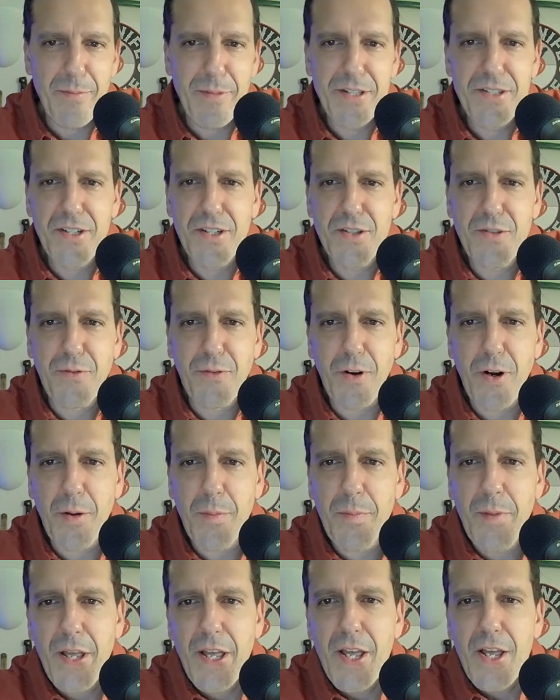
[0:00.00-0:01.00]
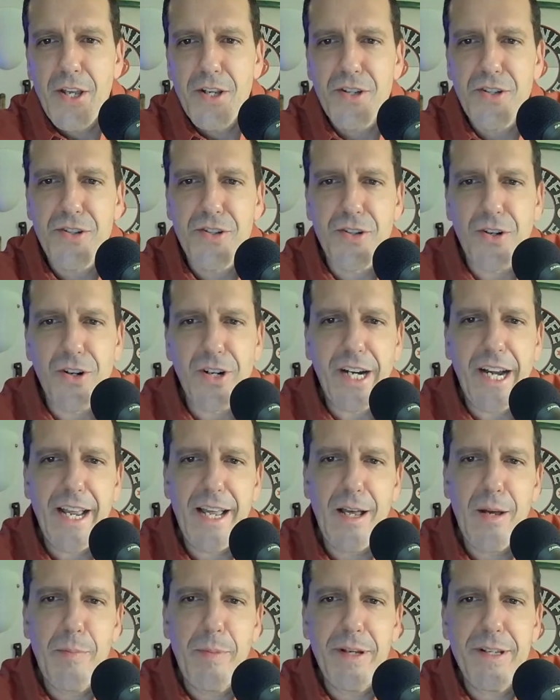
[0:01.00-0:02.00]
This is from
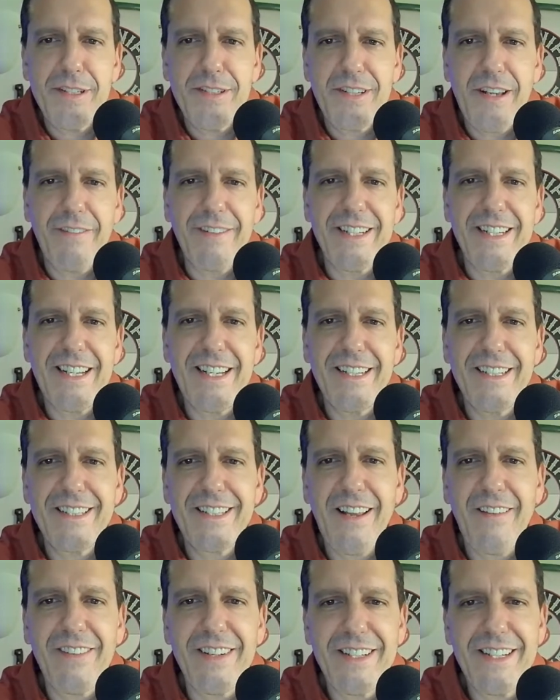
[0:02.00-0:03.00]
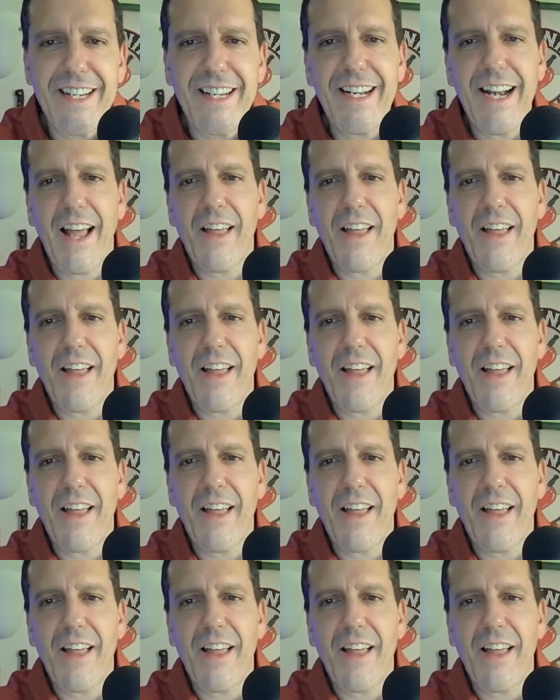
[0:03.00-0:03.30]
Sergeb1717